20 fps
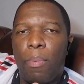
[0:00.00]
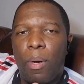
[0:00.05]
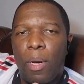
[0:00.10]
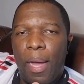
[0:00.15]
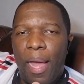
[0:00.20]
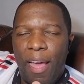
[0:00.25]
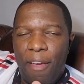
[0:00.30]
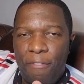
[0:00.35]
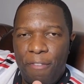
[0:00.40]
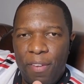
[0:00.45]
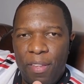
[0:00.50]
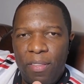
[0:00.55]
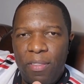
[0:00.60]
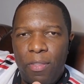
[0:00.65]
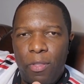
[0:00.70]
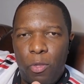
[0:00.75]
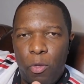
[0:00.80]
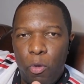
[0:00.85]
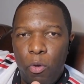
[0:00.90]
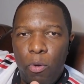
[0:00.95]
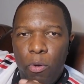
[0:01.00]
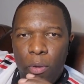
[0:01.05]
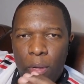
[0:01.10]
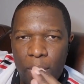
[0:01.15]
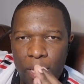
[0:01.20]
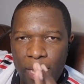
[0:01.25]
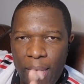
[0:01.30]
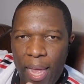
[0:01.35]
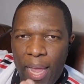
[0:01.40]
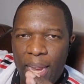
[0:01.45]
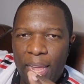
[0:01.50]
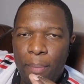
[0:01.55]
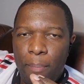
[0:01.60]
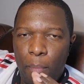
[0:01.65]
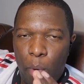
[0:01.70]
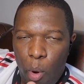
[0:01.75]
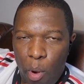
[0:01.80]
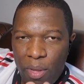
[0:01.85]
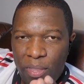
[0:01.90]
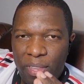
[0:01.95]
efforts to getting
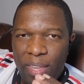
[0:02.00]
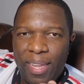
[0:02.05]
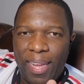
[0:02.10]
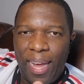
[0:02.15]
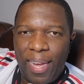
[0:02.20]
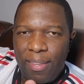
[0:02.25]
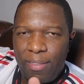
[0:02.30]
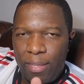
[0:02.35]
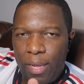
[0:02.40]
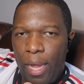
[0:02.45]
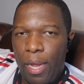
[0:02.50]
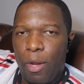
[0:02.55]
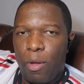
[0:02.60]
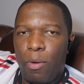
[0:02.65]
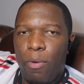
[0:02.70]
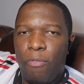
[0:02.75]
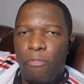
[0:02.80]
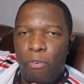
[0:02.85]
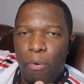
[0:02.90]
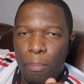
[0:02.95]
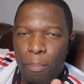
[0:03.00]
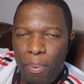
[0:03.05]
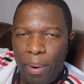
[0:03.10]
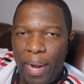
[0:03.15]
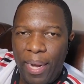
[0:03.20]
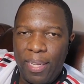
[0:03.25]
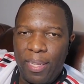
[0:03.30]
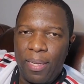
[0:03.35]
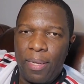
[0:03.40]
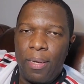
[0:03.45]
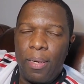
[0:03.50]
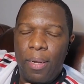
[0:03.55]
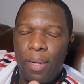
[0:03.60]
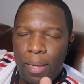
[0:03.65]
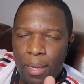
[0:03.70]
Moises Caicedo from Brighton